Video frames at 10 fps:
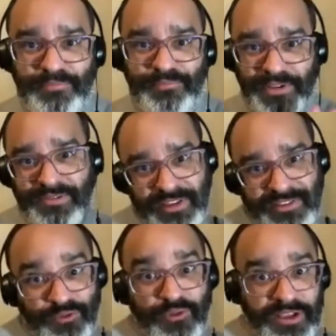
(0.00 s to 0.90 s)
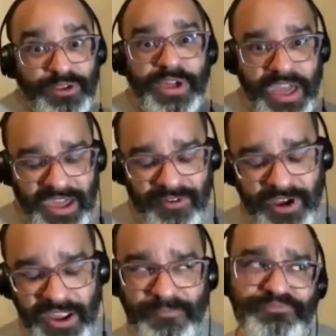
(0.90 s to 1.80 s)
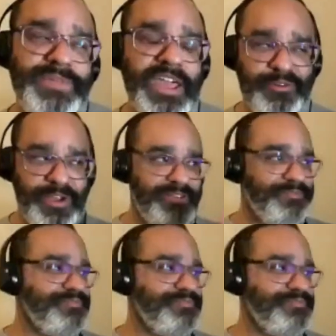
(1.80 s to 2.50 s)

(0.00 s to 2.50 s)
It's okay, right? Anyways.